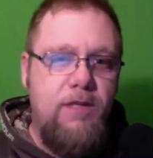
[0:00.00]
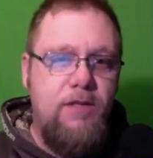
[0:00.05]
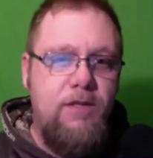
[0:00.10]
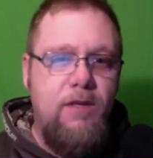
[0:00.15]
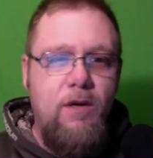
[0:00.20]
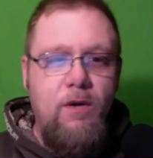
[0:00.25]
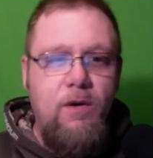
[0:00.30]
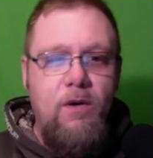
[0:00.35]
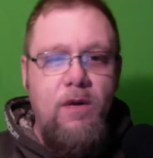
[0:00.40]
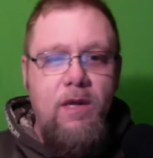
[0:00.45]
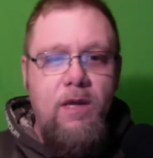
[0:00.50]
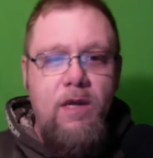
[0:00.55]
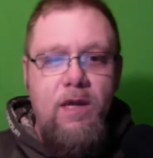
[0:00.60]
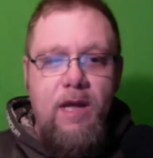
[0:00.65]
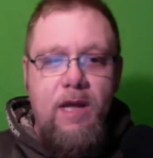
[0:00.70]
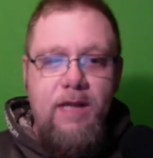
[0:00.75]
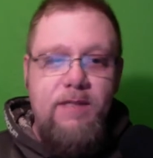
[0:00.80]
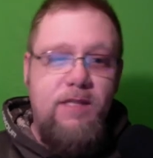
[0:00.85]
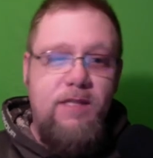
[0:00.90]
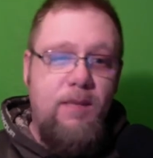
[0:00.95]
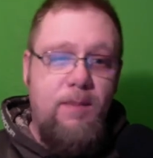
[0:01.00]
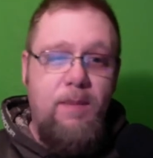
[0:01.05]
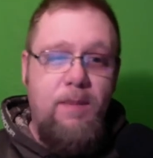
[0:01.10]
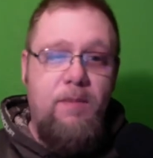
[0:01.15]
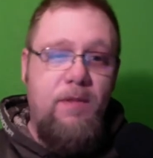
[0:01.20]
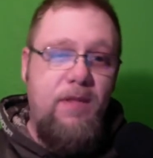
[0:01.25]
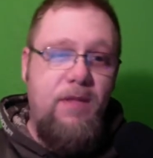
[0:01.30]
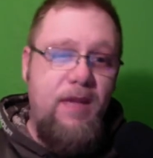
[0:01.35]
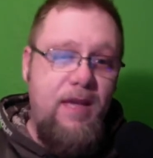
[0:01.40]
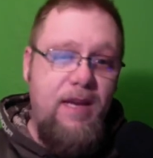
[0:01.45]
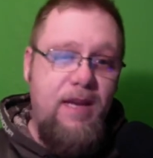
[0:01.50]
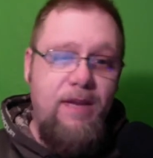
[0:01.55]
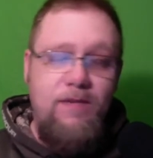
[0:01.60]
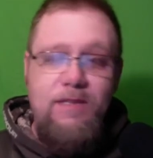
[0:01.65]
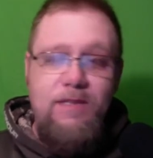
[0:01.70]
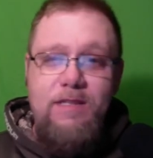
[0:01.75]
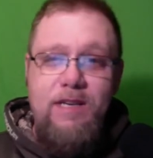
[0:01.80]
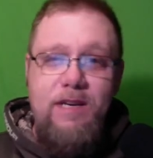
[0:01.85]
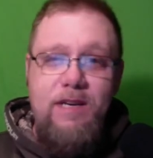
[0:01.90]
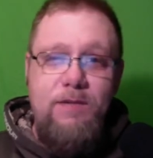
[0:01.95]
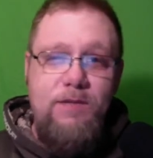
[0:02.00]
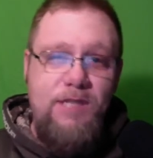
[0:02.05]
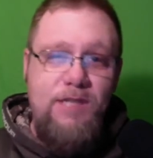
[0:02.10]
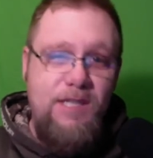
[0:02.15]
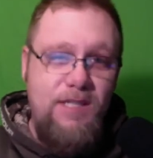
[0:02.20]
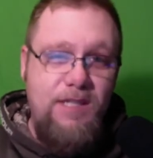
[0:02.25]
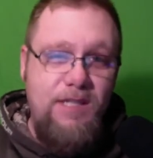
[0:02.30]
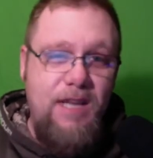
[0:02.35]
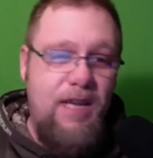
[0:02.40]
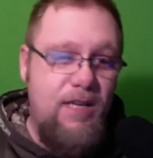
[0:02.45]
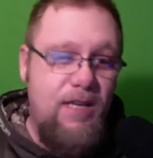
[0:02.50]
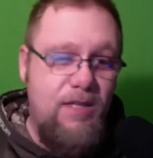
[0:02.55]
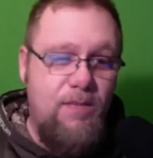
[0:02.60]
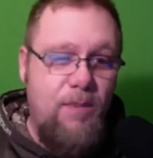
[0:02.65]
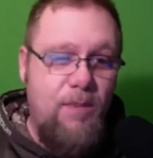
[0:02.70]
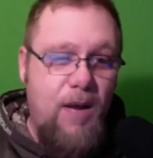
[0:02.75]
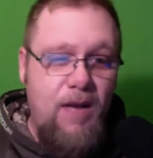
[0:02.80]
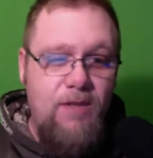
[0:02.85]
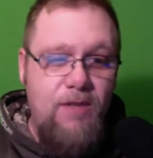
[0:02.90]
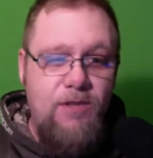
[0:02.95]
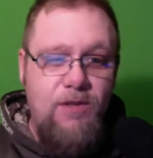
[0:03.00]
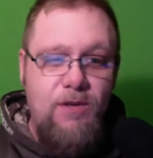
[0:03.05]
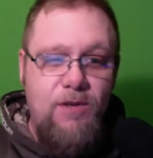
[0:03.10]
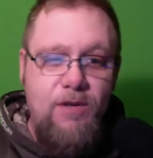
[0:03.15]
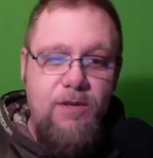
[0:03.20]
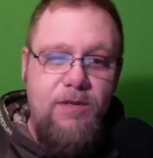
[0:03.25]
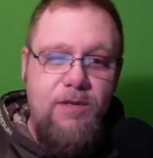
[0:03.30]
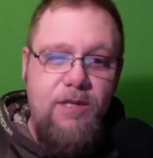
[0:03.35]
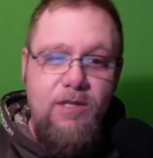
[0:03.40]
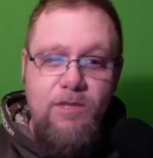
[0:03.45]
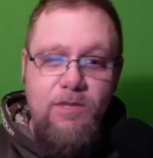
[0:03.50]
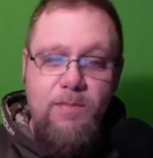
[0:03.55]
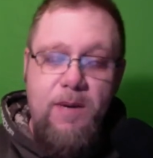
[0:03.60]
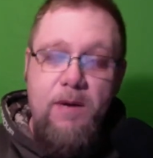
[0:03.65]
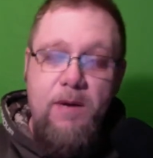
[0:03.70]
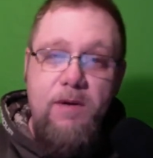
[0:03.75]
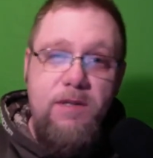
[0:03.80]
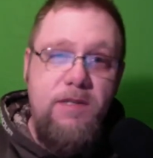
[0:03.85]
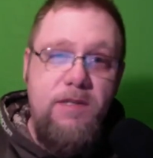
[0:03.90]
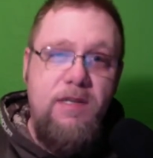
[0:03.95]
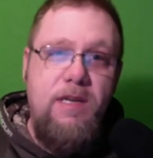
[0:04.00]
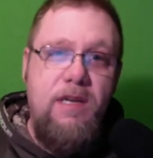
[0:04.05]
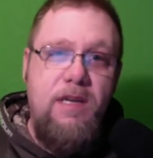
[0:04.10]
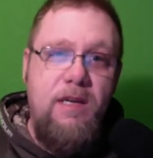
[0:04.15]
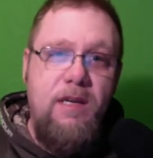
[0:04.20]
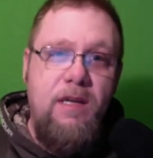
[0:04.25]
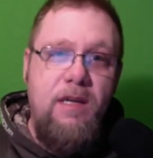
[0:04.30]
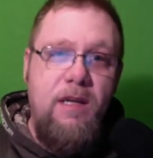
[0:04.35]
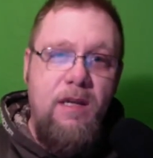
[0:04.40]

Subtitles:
So, and some people then even said it was a state-sponsored conspiracy,